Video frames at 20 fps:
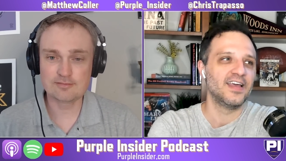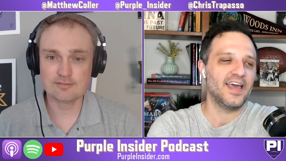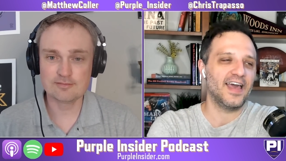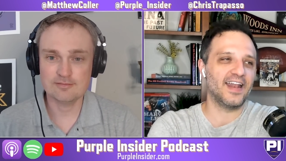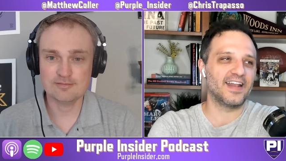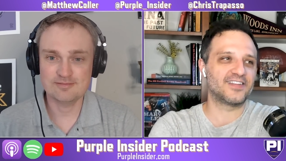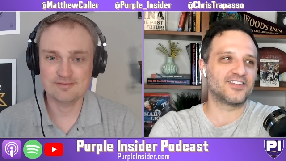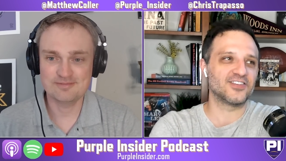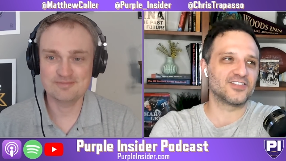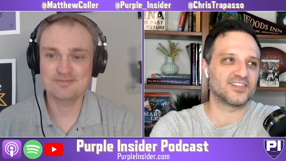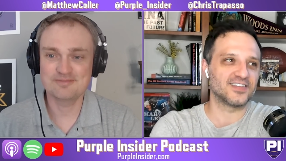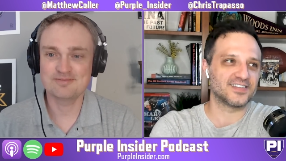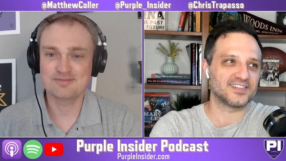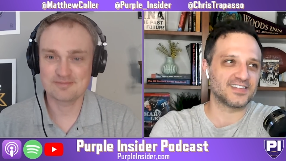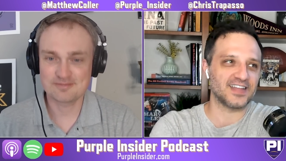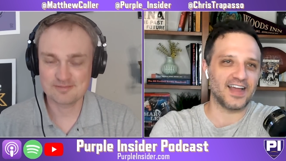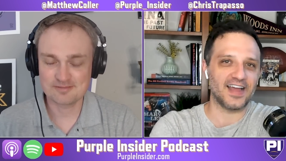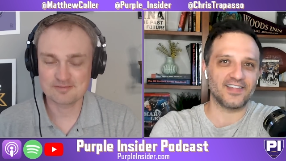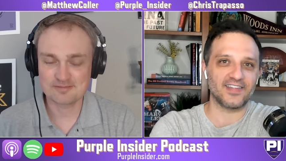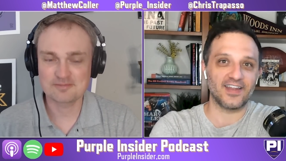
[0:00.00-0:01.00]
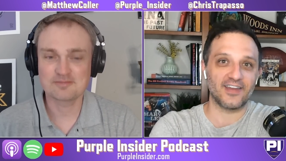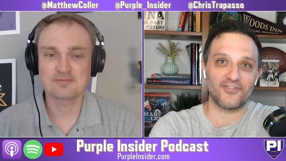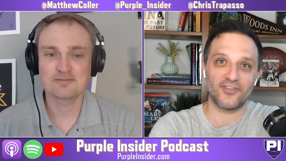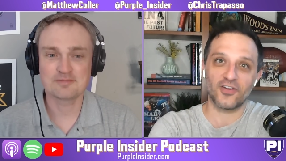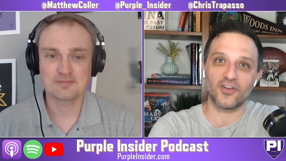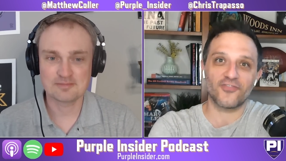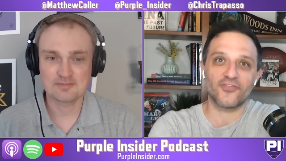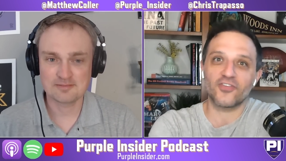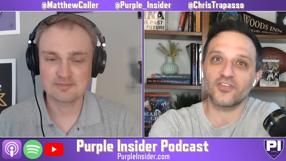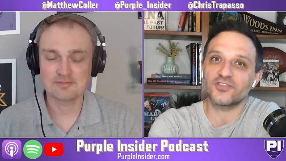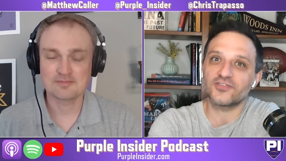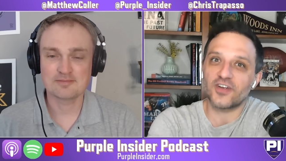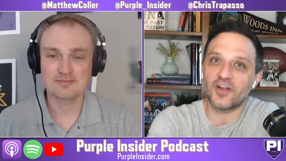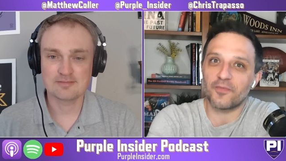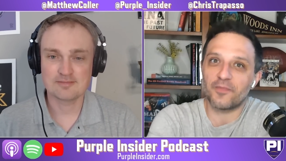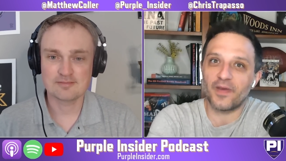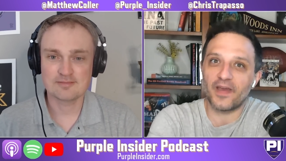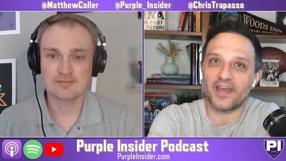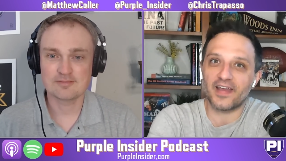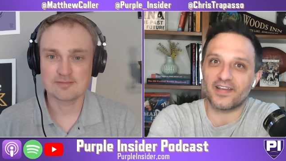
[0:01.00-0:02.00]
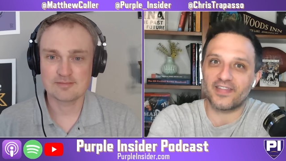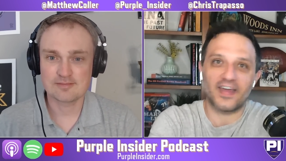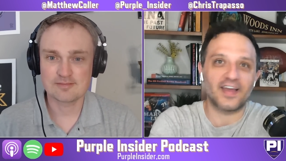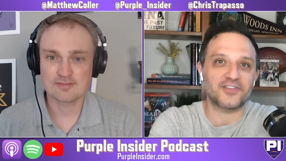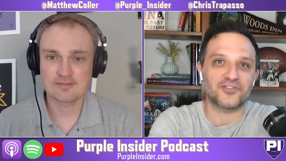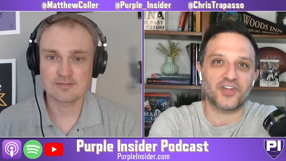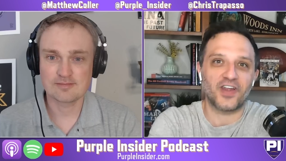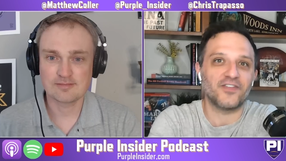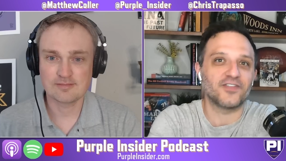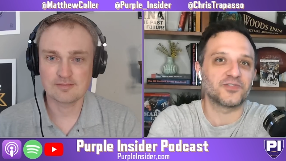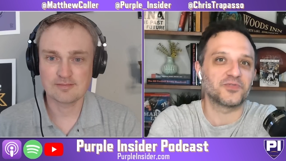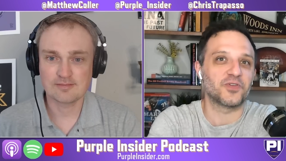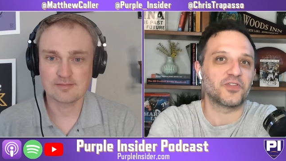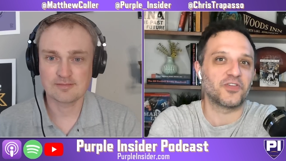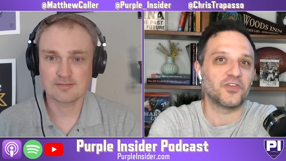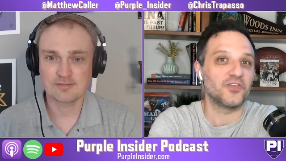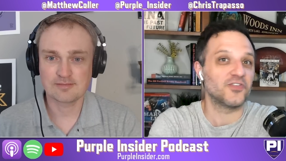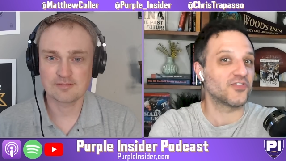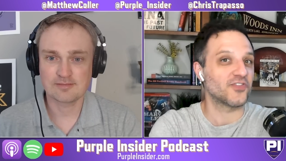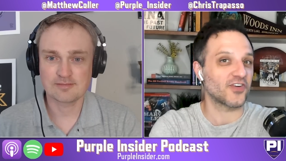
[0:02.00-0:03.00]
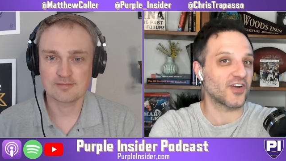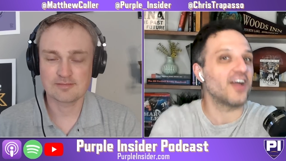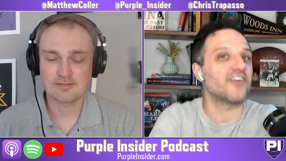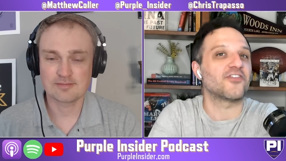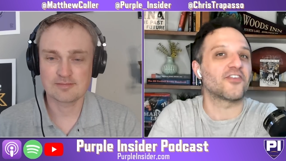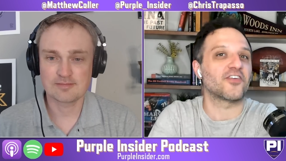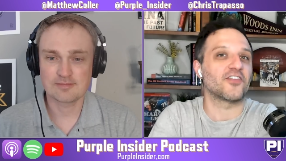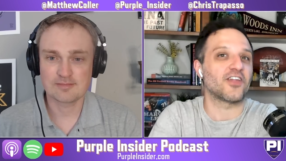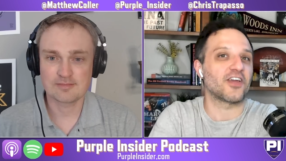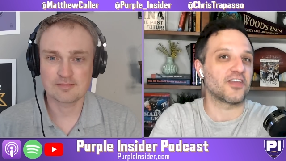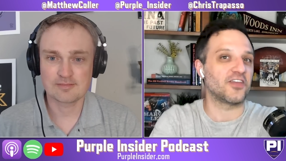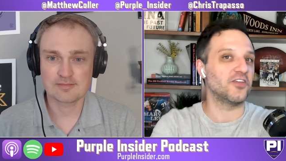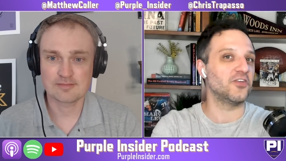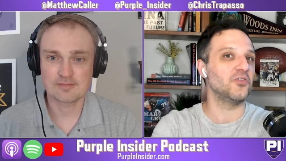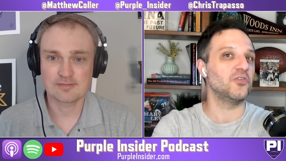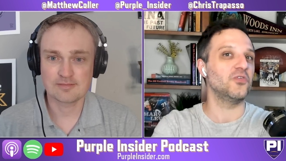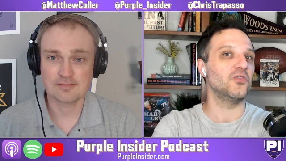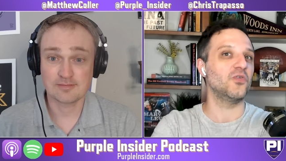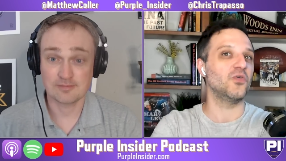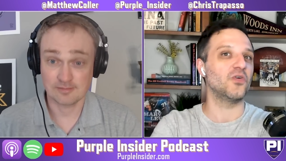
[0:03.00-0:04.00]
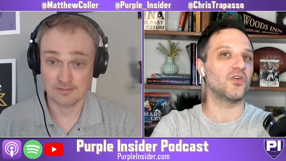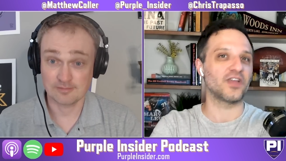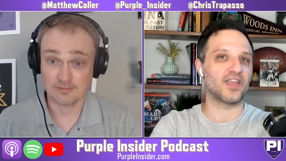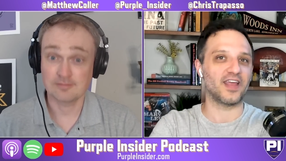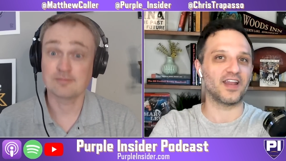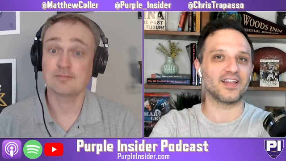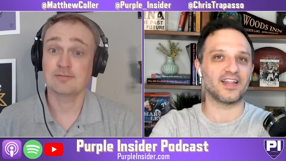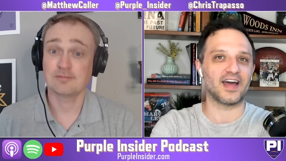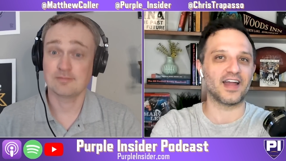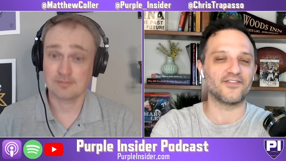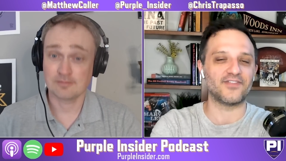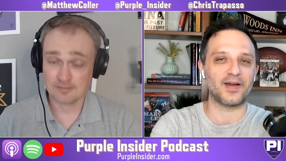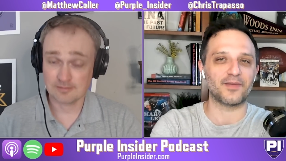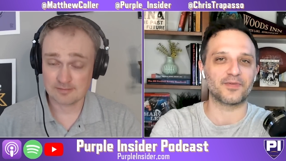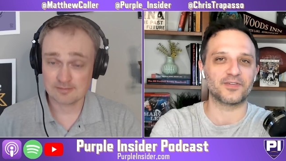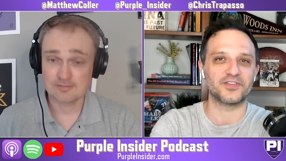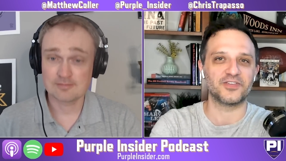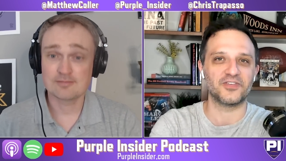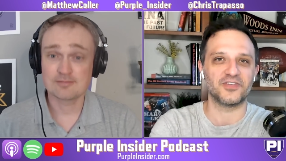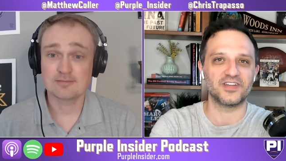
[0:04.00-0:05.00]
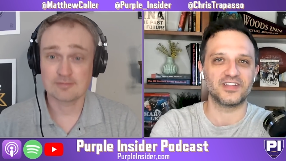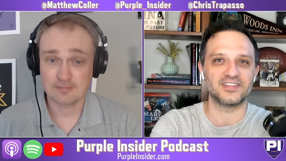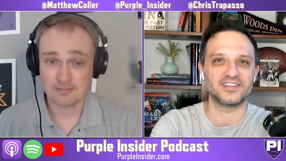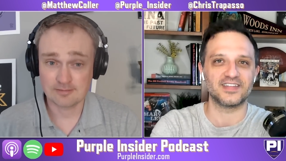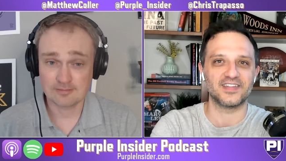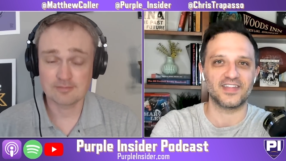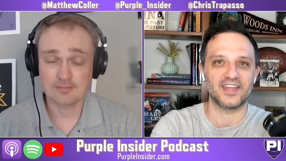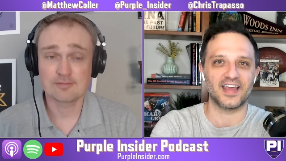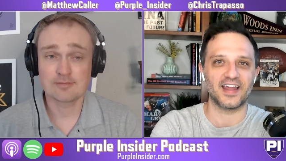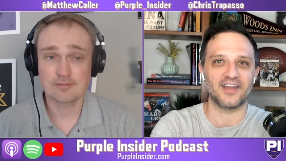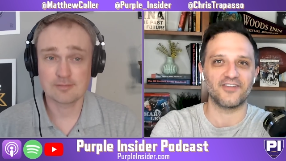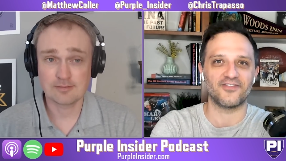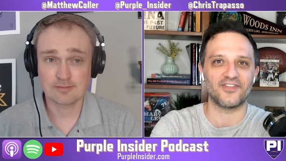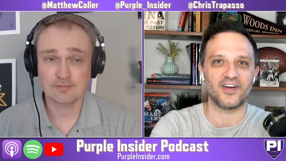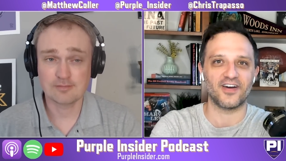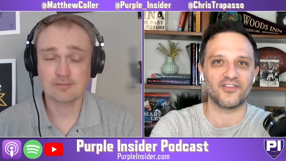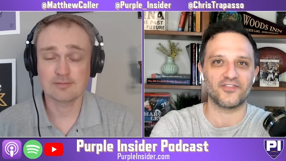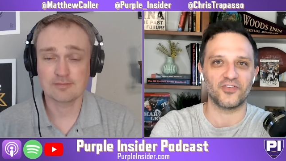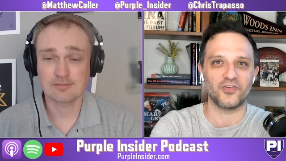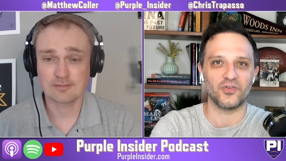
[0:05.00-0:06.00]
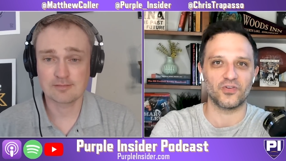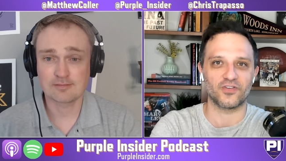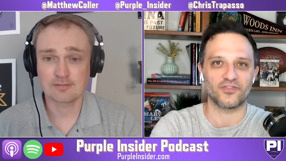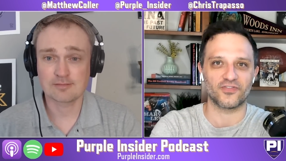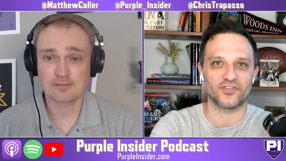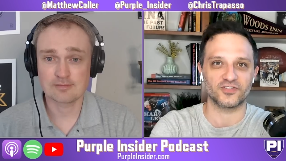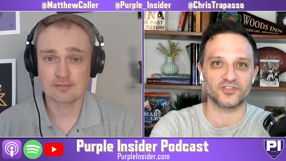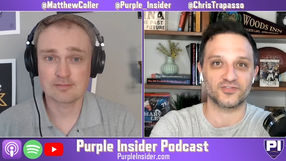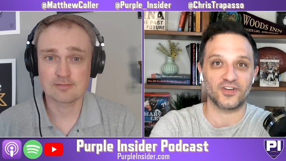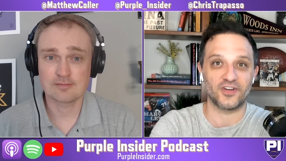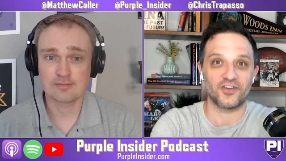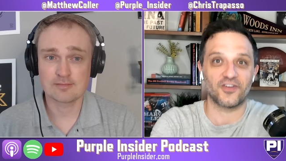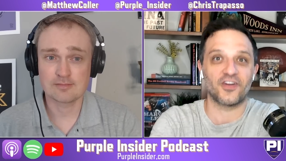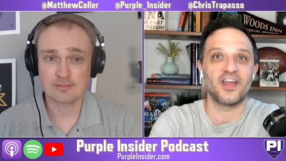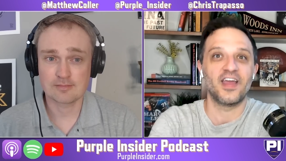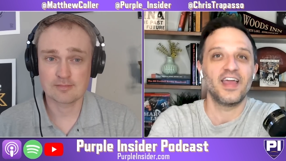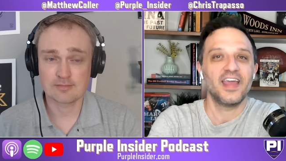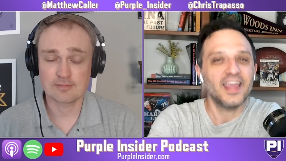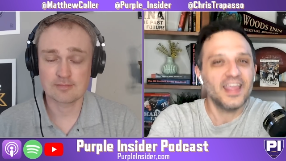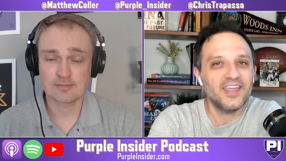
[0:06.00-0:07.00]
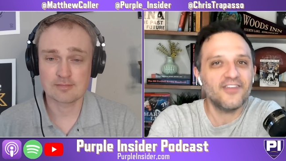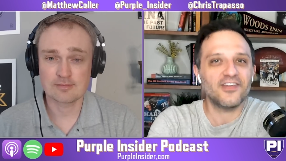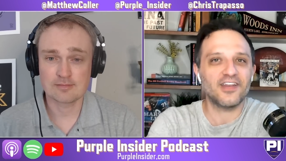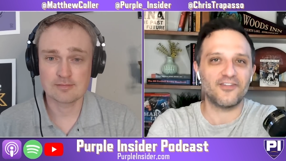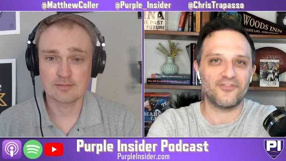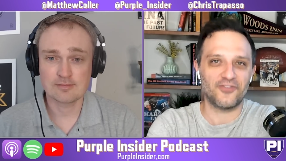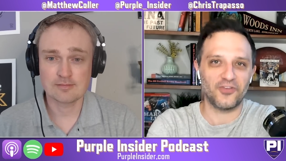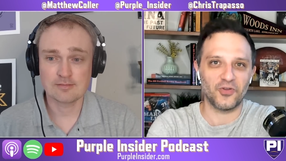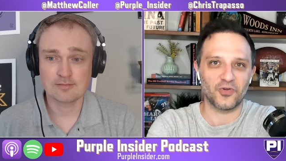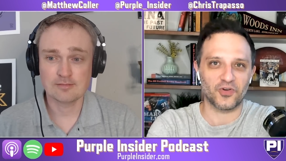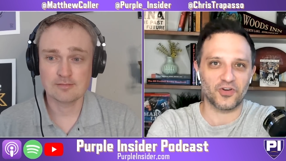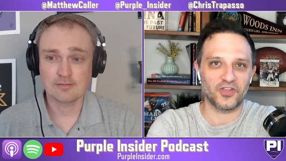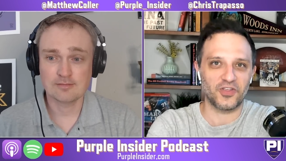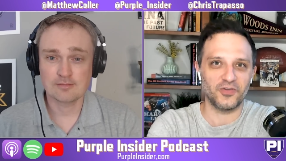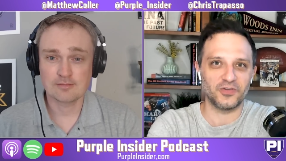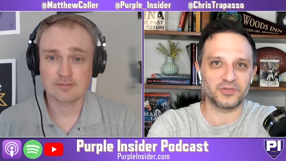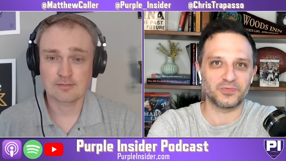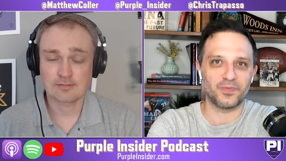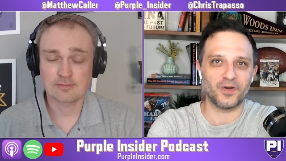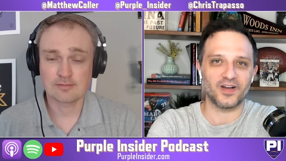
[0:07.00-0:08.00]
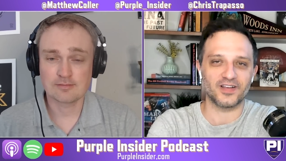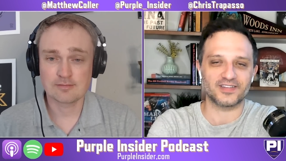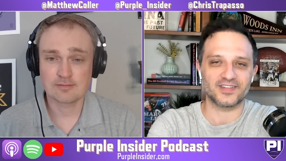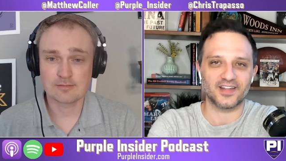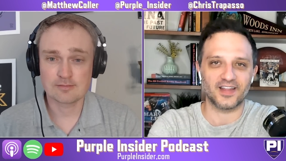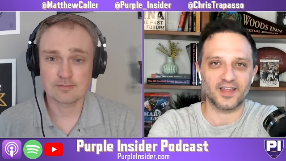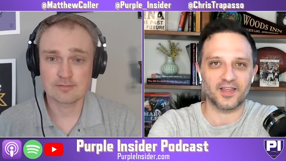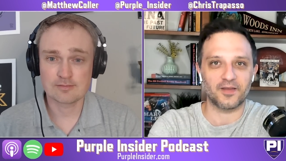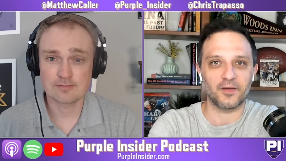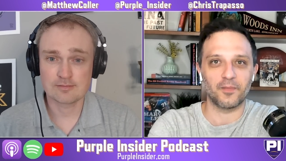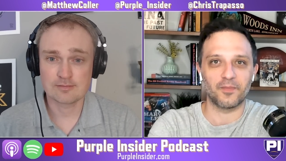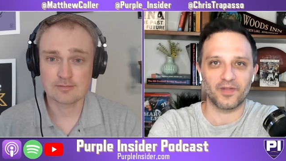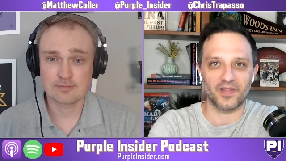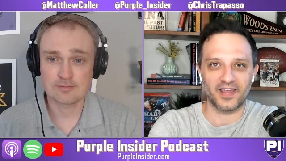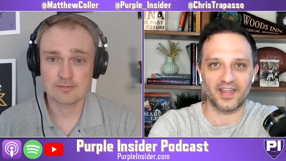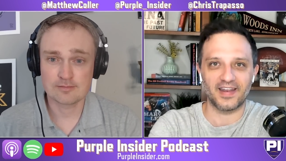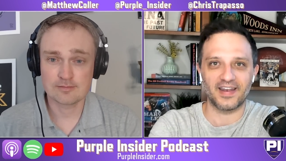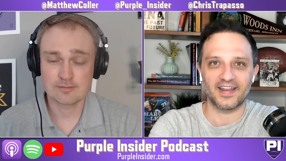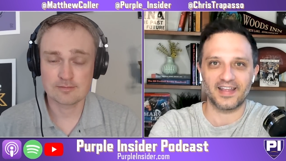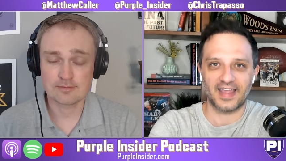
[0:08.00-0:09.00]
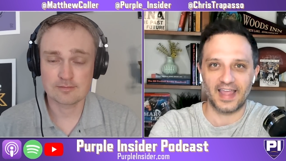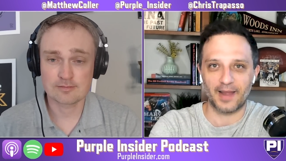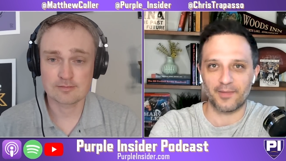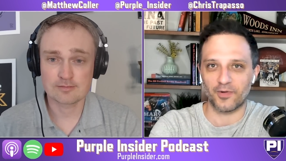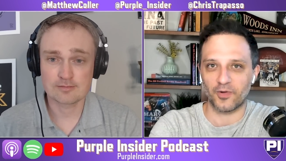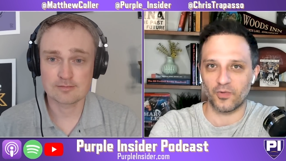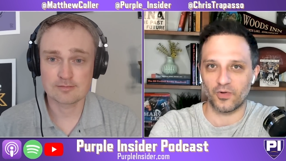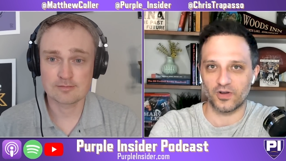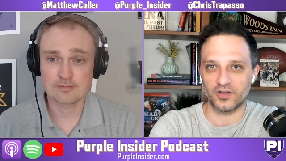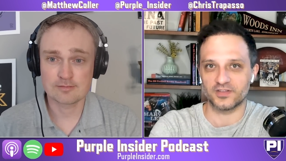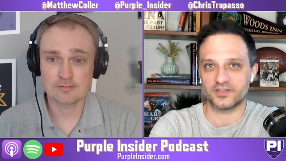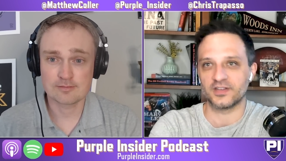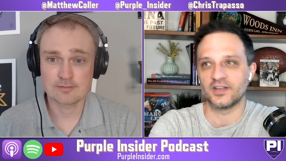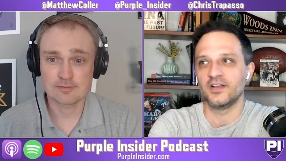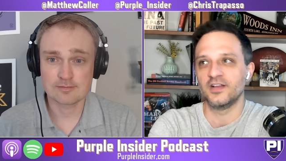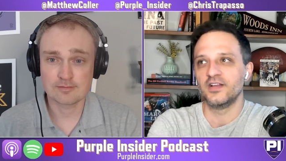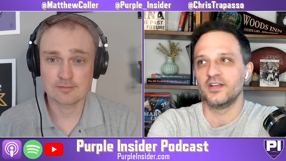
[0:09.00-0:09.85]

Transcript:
Speaker 1: And it's just a sign that if you're a first round pick, that travels with you forever. Like you will get a lot of opportunities in the NFL if you are a first rounder, even if you were a huge bust like Blaine Gabbert was.